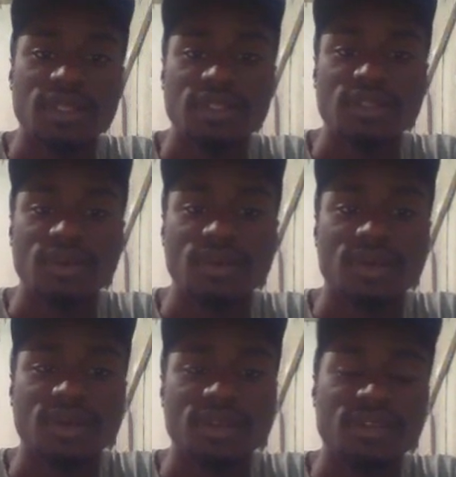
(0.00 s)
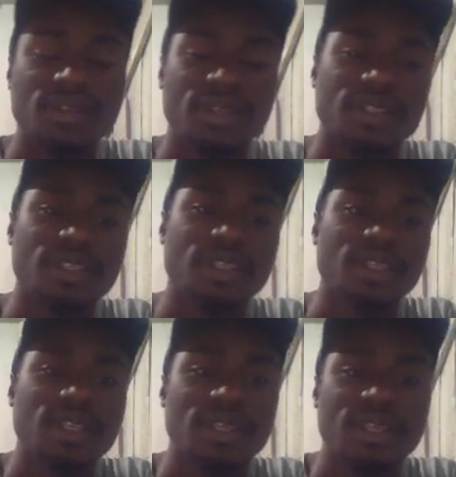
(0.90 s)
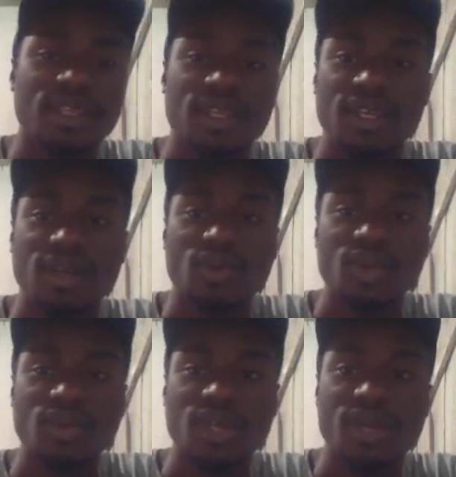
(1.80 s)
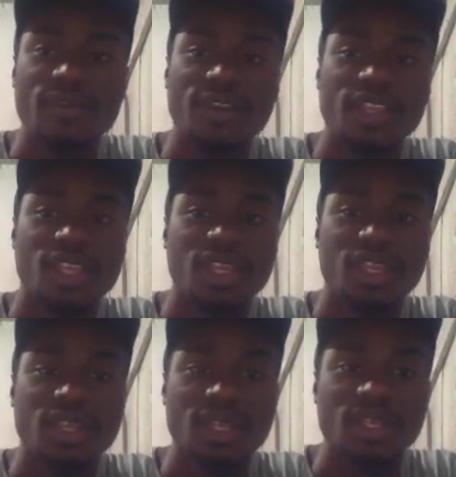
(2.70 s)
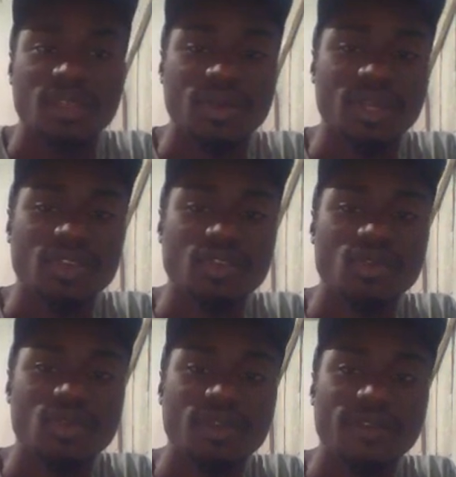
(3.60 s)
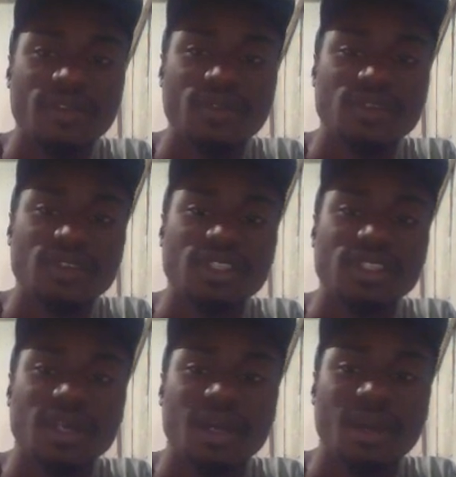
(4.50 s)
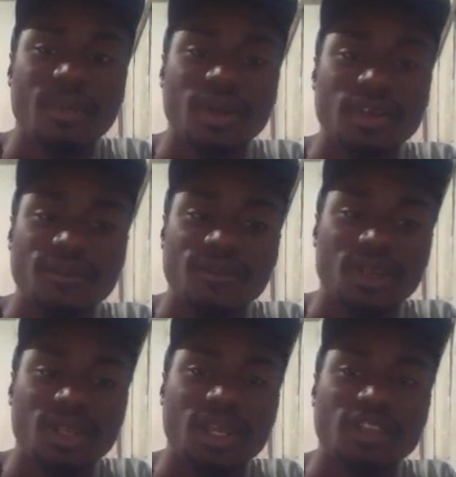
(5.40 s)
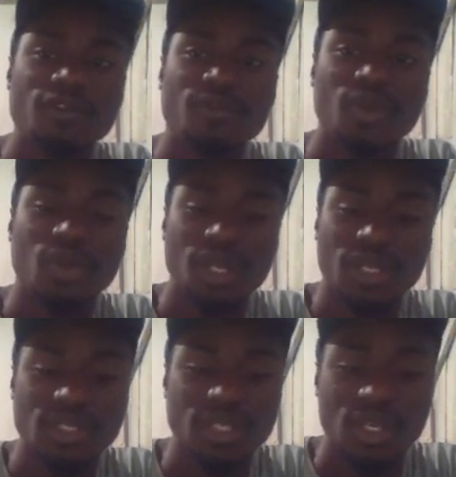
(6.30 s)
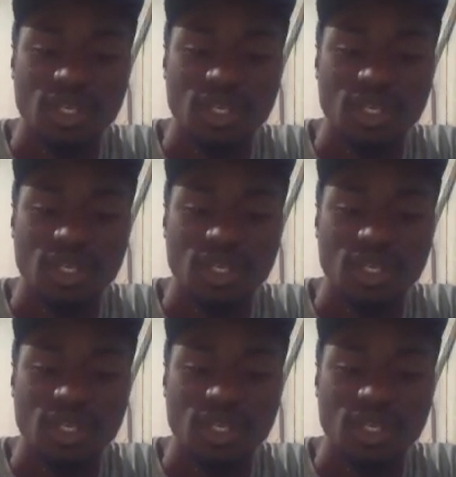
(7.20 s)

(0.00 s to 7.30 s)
So as you can see, when you come over here, you can do reviews about different kinds of products.